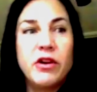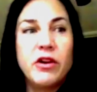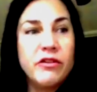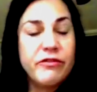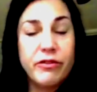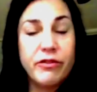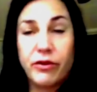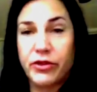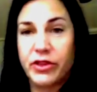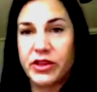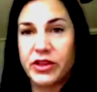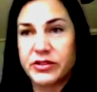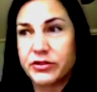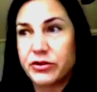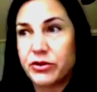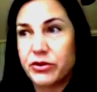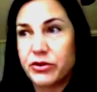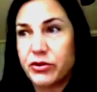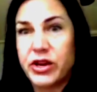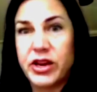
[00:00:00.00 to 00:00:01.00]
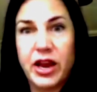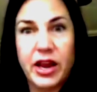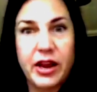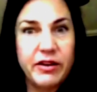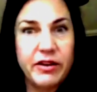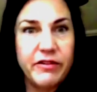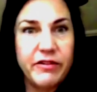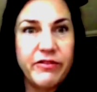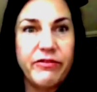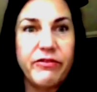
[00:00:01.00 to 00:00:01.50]
for this
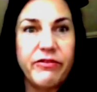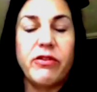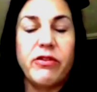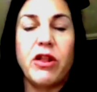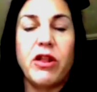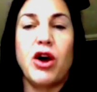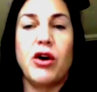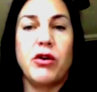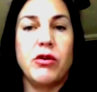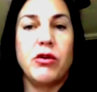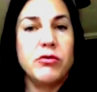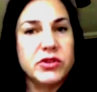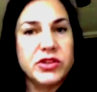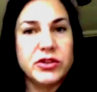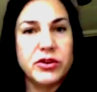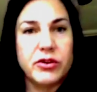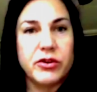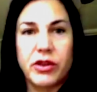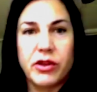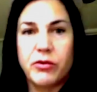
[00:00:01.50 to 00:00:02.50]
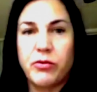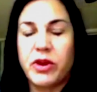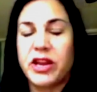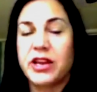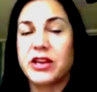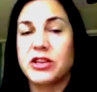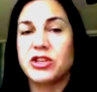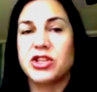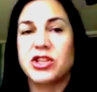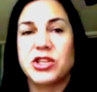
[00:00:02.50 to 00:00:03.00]
creative flow so that we
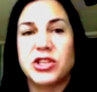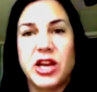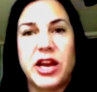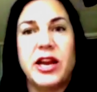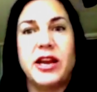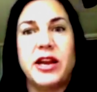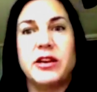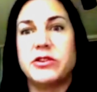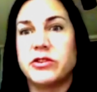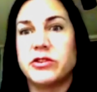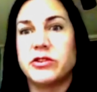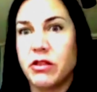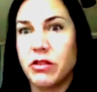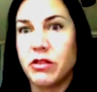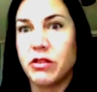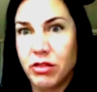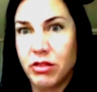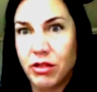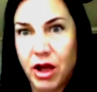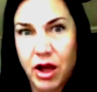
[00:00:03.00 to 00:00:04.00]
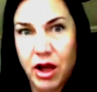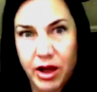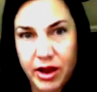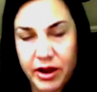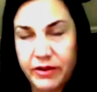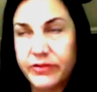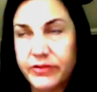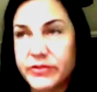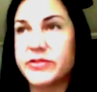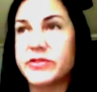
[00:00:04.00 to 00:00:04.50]
can change
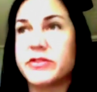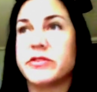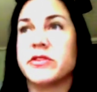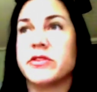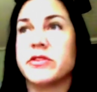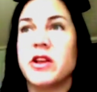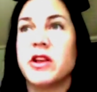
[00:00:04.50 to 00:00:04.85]
lives,